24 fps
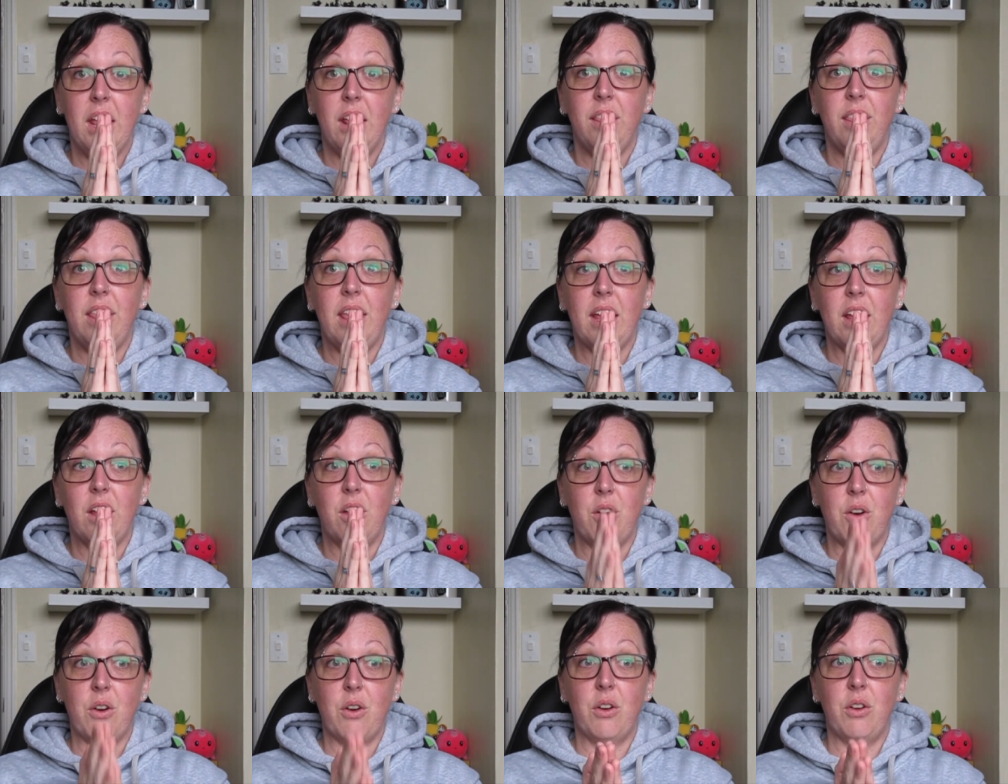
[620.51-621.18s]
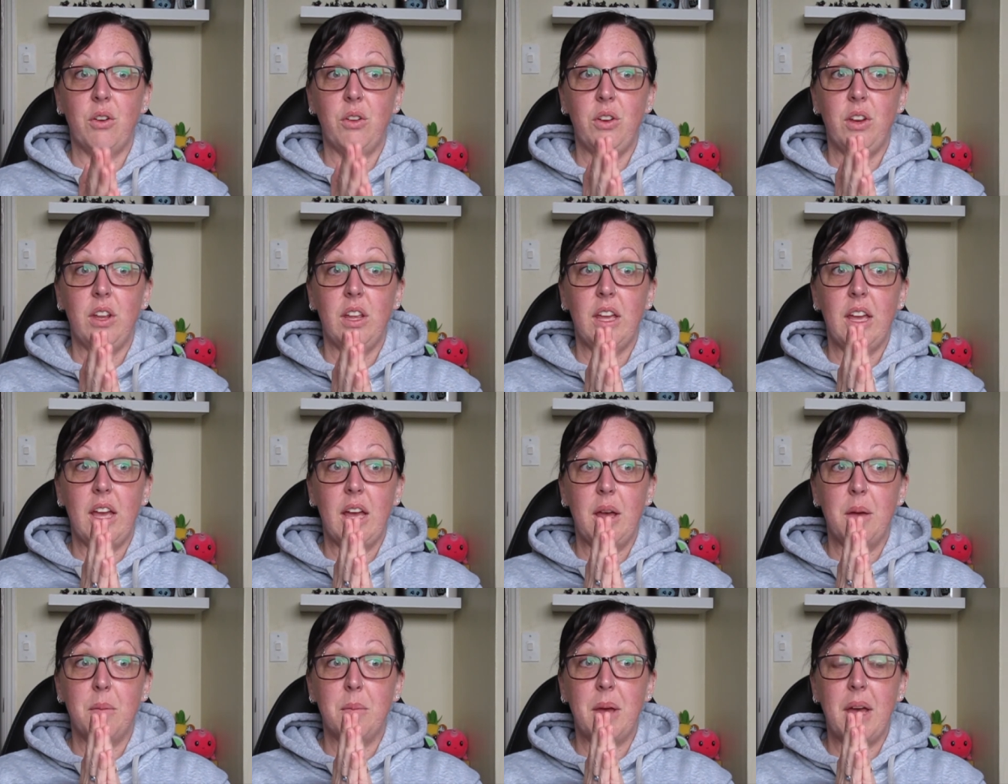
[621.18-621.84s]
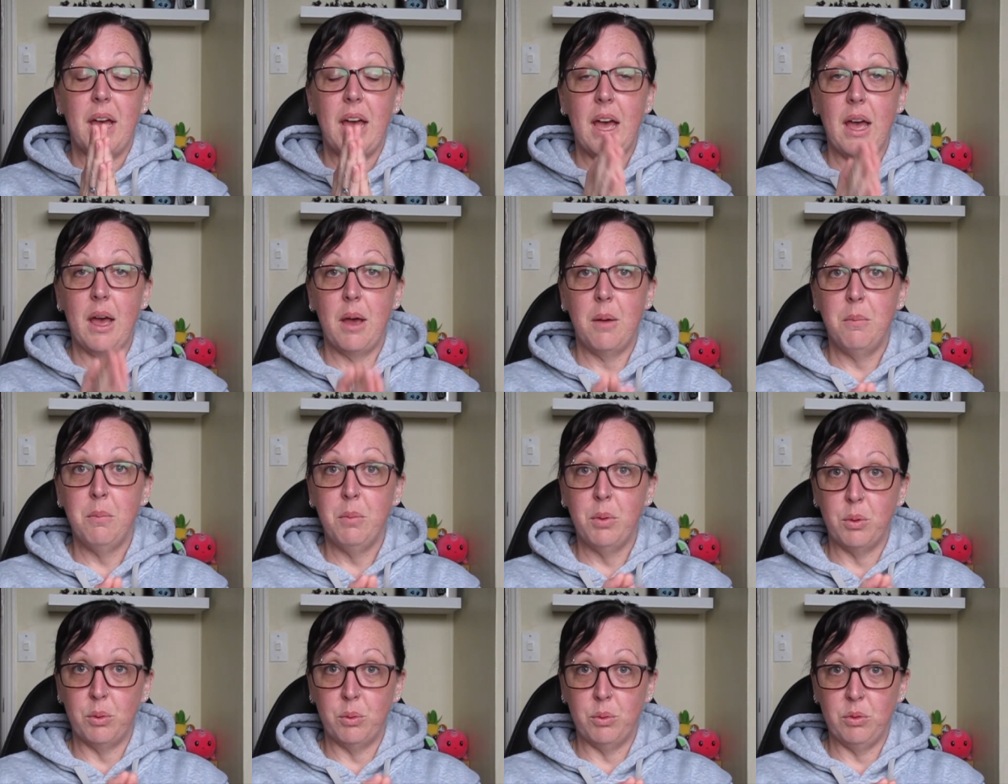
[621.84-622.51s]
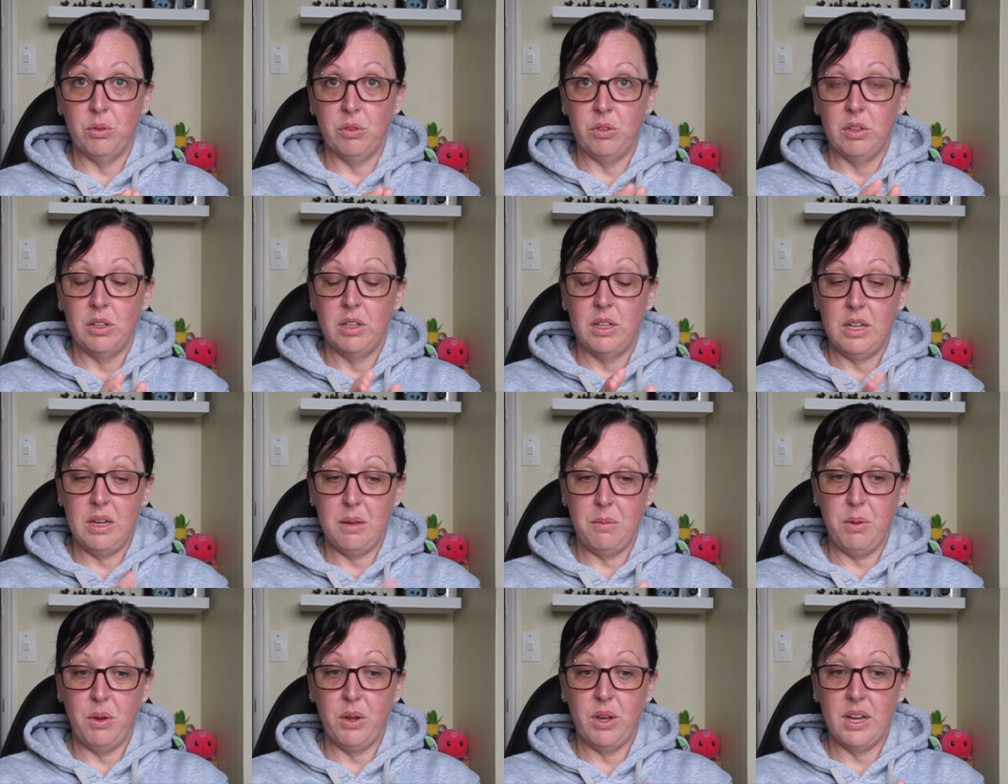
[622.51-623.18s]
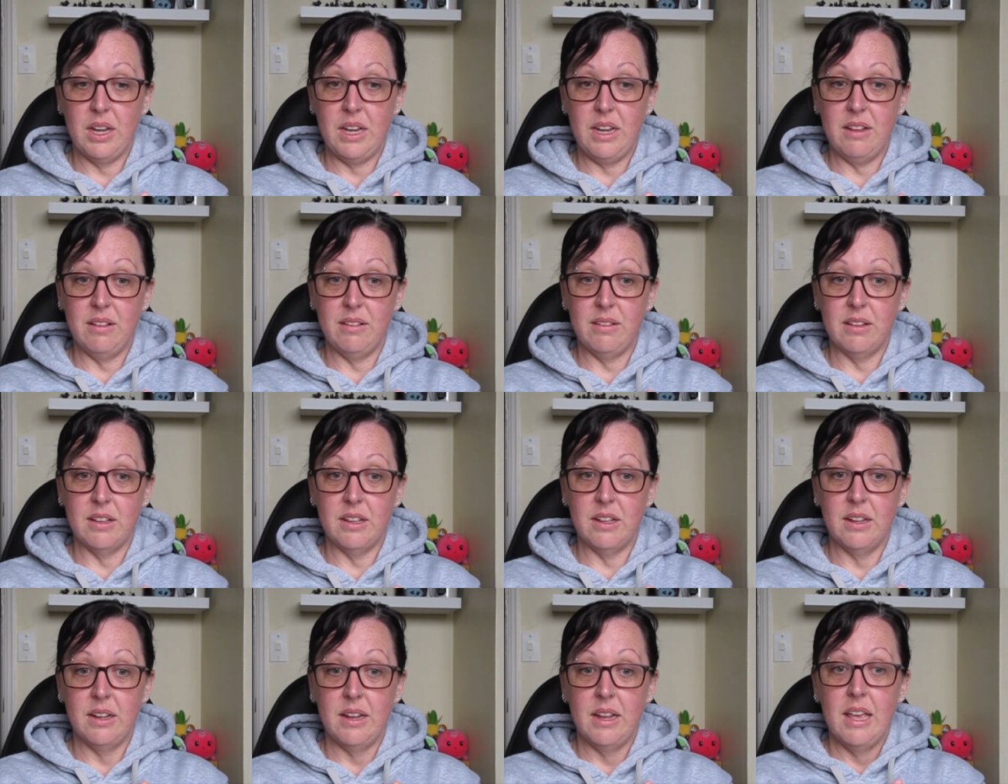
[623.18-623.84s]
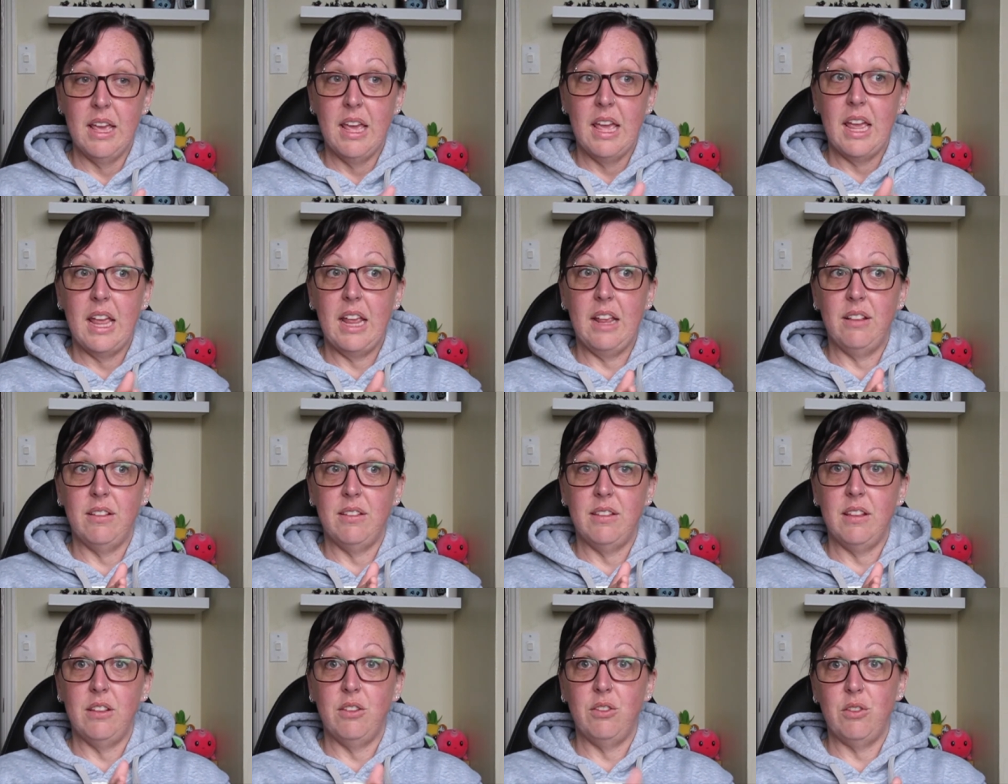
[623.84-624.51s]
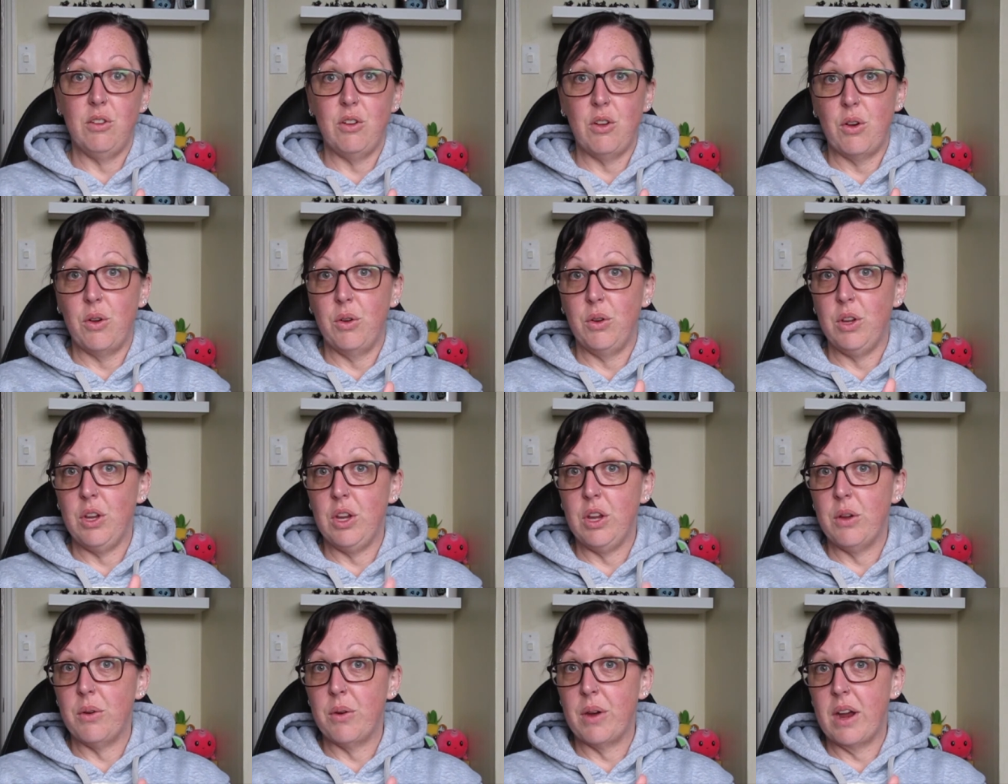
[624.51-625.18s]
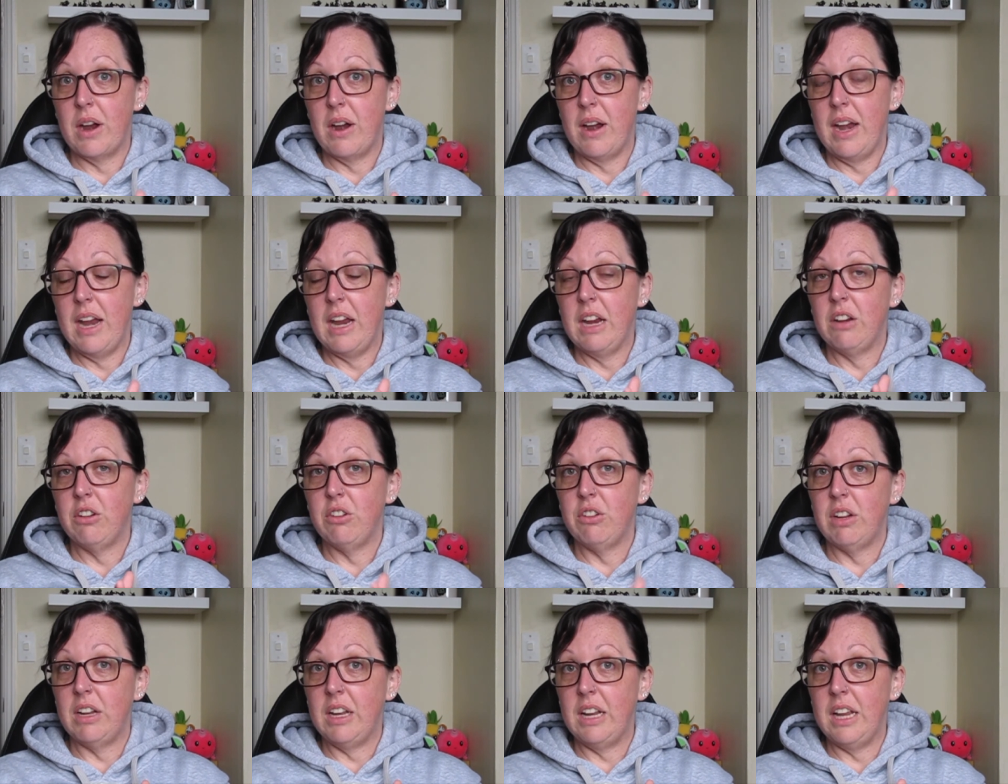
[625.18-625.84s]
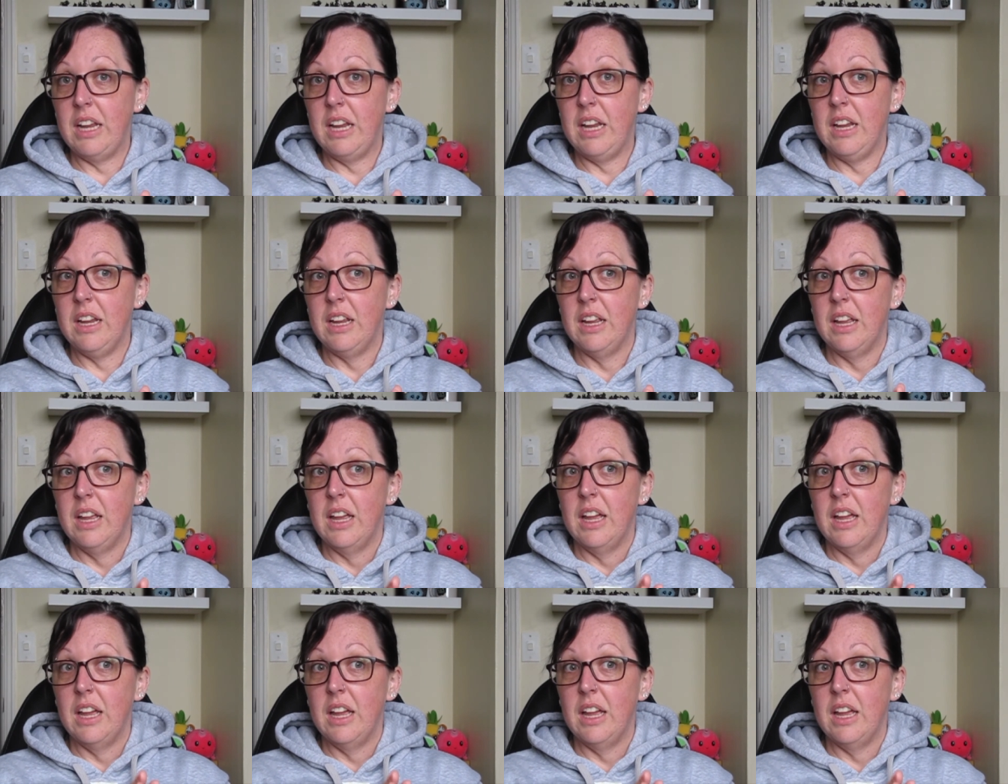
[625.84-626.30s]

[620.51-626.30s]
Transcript: That God um, humbles Nebuchadnezzar and says, No, you are actually